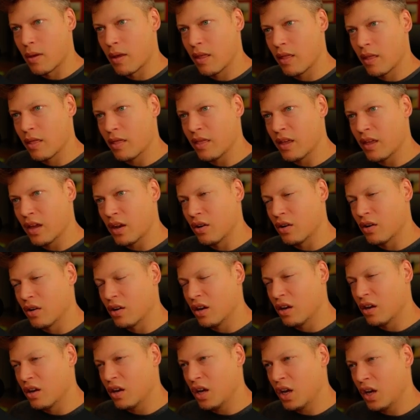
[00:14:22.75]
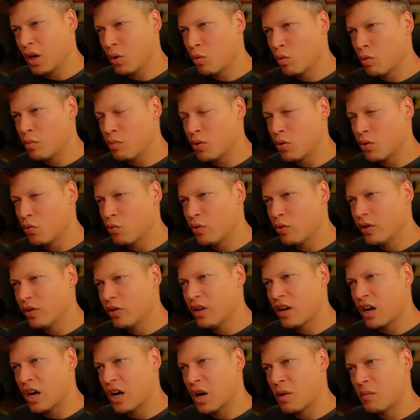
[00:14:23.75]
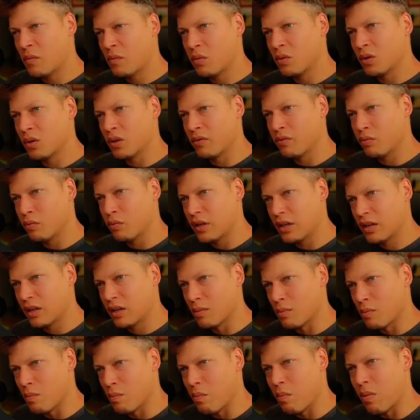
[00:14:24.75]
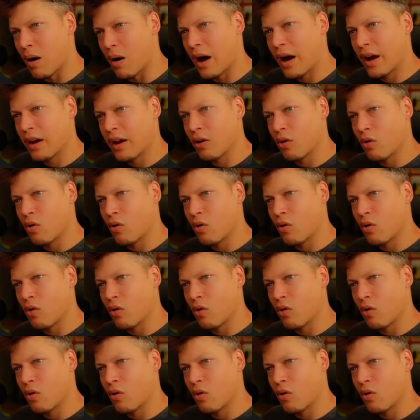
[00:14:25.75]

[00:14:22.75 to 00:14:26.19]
then it would be really helpful if we combine